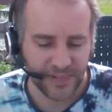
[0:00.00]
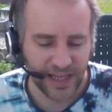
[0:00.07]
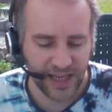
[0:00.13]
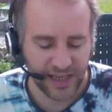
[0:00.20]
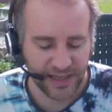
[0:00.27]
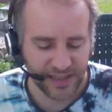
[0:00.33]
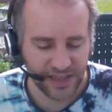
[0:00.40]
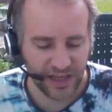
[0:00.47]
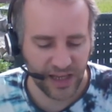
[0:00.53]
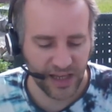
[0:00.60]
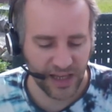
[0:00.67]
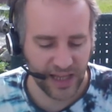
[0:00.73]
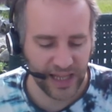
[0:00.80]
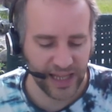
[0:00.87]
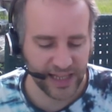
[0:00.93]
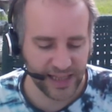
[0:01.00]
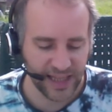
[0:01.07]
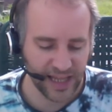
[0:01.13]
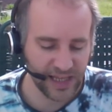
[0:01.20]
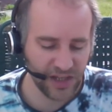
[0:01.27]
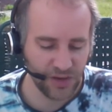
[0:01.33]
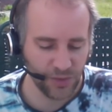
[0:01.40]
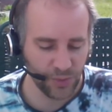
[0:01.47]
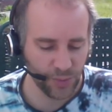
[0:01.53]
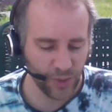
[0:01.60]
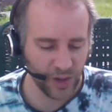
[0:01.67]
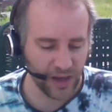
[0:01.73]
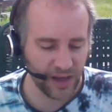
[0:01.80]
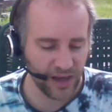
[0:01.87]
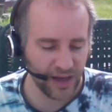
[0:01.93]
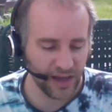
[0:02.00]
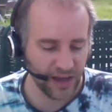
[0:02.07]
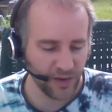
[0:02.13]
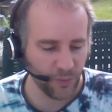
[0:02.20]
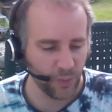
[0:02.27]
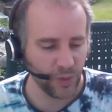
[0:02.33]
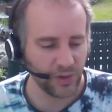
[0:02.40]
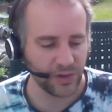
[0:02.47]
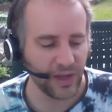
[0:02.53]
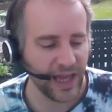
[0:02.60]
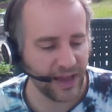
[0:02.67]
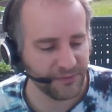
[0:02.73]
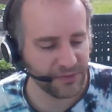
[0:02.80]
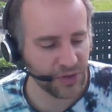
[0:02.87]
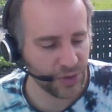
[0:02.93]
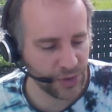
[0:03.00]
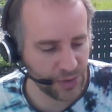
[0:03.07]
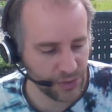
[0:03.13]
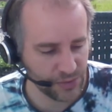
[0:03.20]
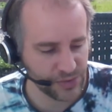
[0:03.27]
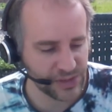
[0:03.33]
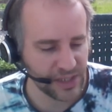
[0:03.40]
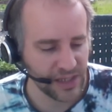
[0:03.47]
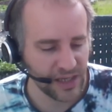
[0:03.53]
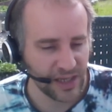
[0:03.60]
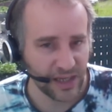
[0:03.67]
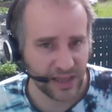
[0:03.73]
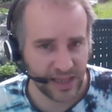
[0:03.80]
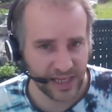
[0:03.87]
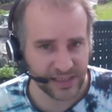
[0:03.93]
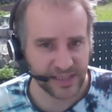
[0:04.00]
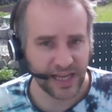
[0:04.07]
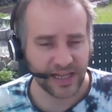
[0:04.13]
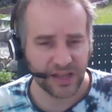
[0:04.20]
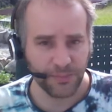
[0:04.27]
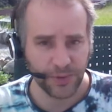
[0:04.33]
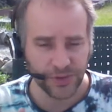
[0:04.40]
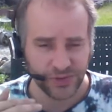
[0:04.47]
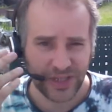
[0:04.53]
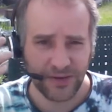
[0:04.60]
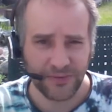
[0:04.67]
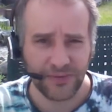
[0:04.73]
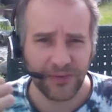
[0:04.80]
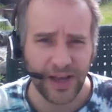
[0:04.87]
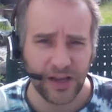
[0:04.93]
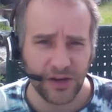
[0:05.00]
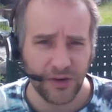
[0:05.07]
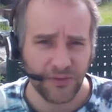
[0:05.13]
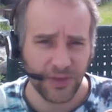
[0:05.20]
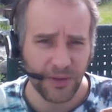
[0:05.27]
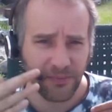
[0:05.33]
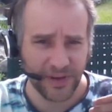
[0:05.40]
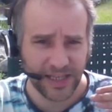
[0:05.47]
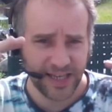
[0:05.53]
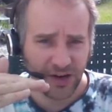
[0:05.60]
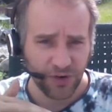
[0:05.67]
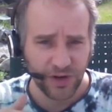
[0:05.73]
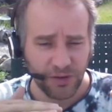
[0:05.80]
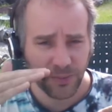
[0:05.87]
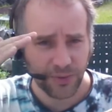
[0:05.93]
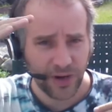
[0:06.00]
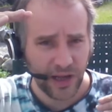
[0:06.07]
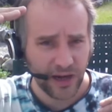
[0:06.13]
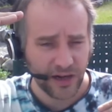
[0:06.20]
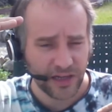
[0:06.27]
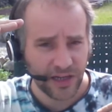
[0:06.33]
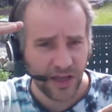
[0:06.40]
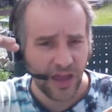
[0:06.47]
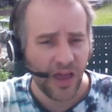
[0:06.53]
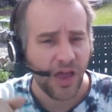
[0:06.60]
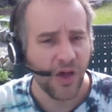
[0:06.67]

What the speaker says: and that you will have to use things like the perceived value of the material product